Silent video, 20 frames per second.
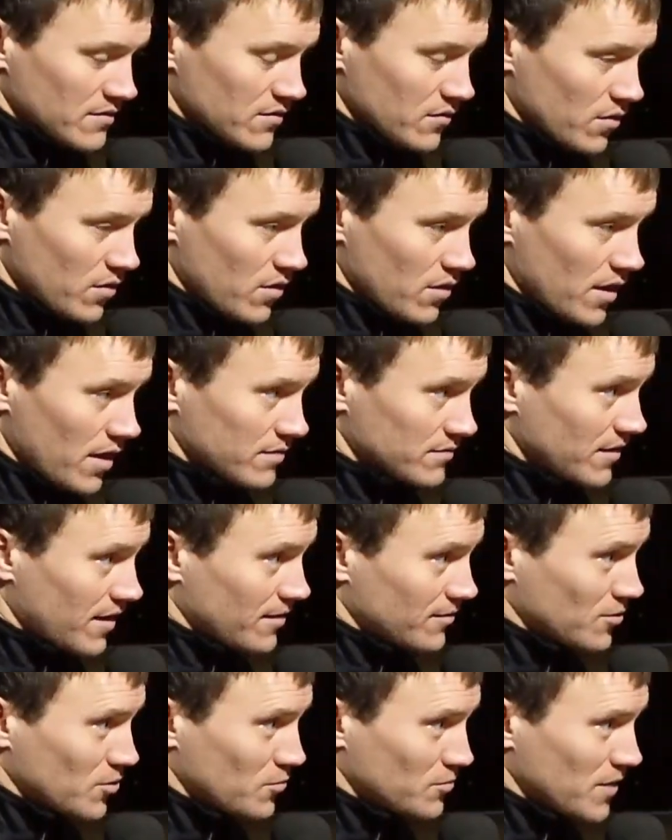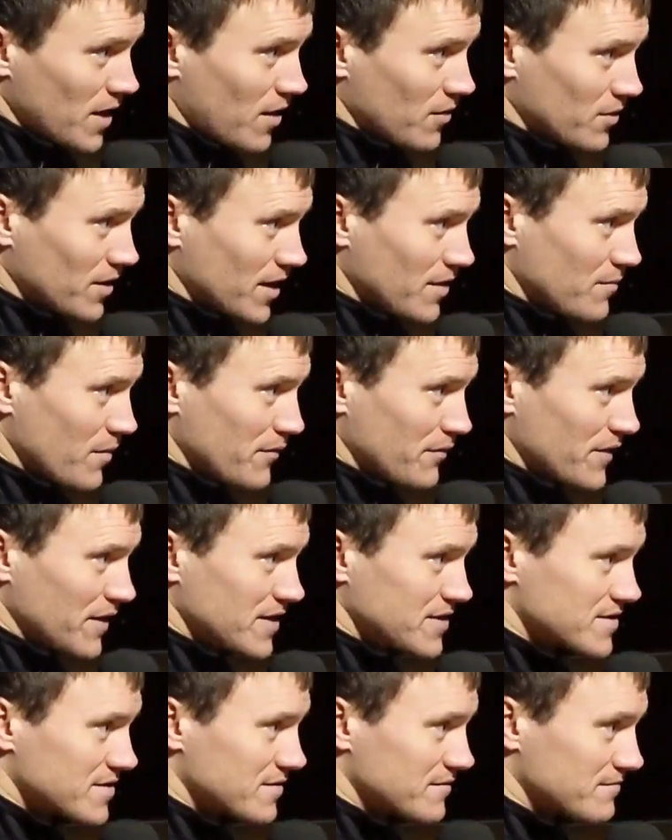So I'll come down and get my
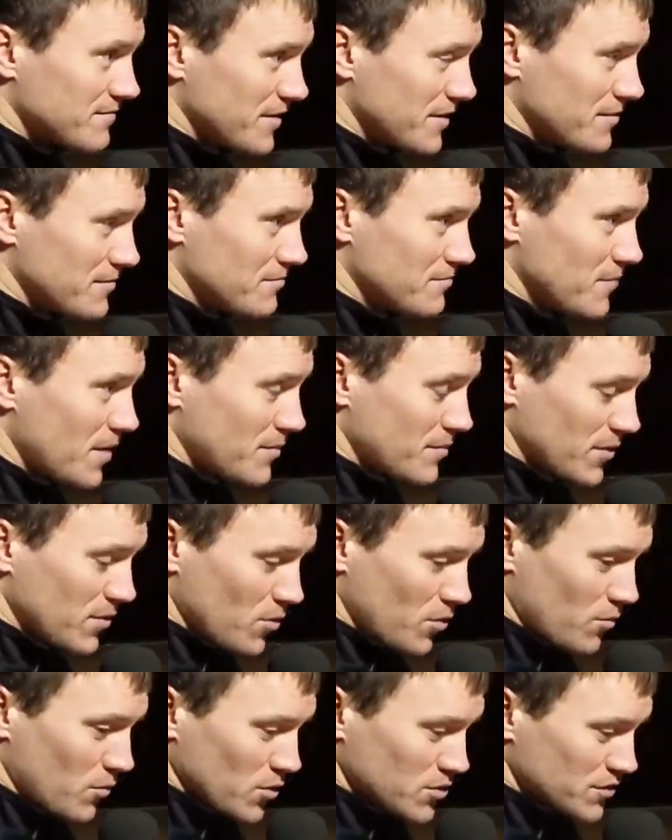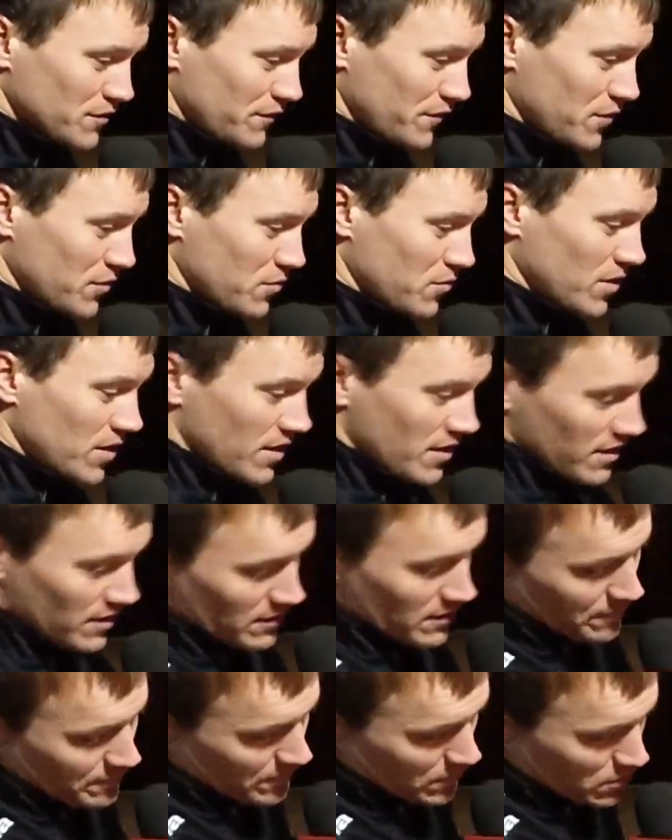fix and maybe go and watch a few
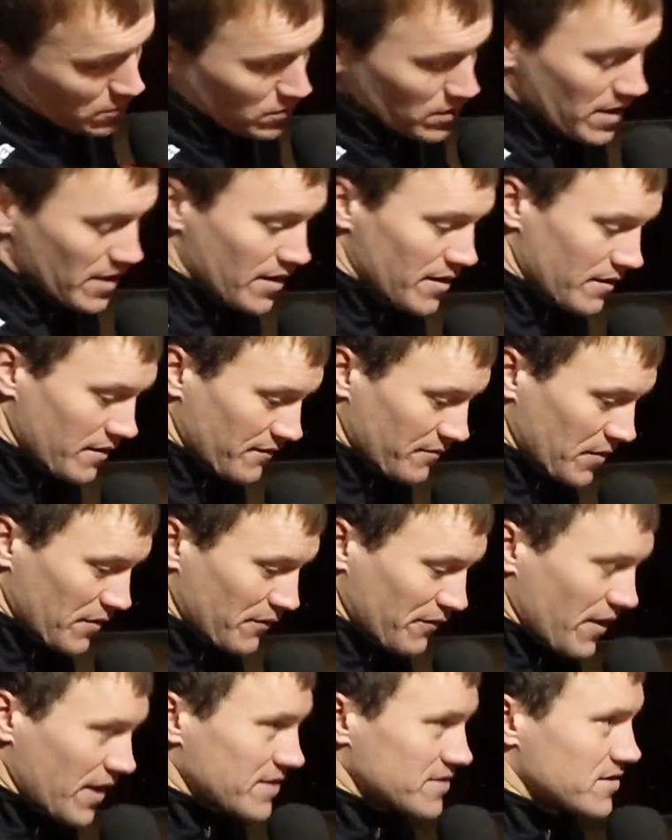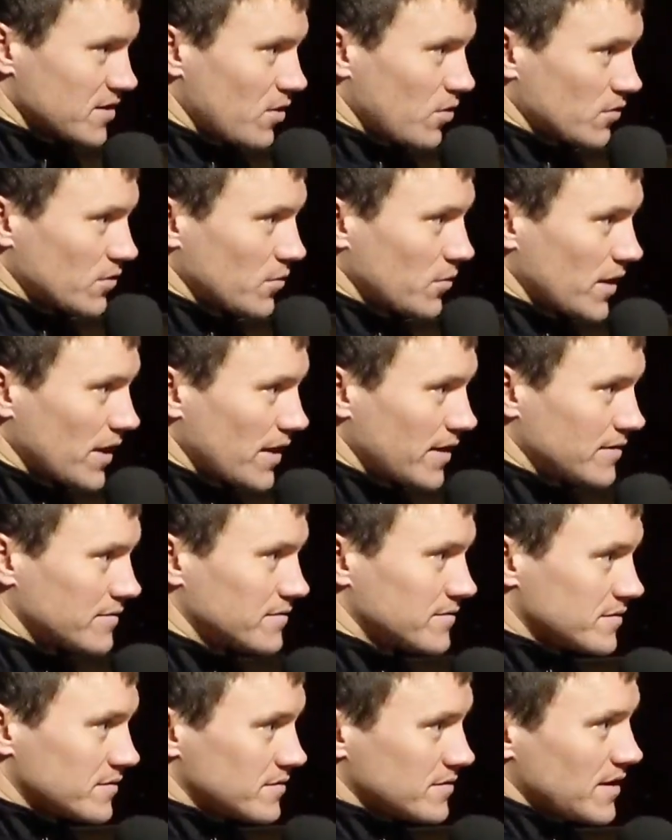of my friends along the way
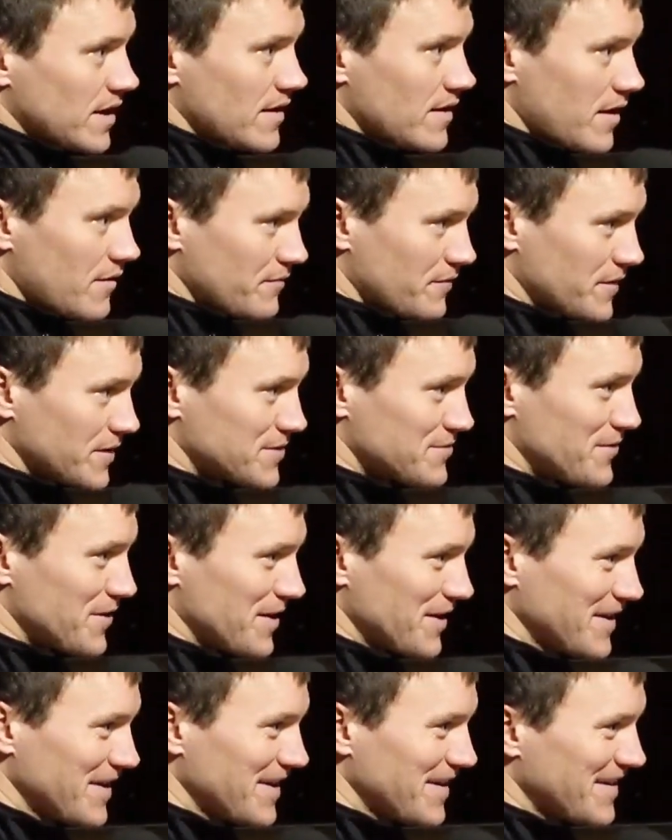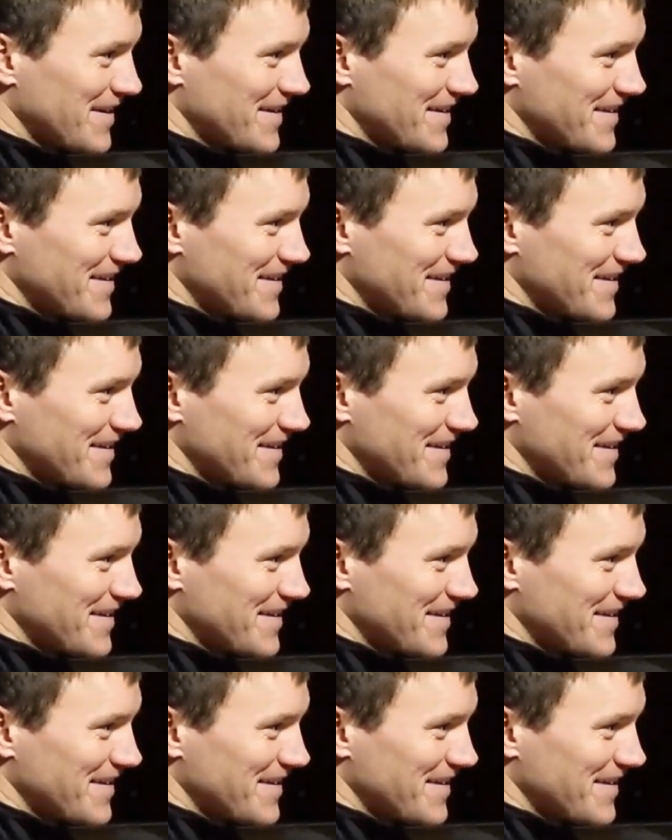and get that fix really.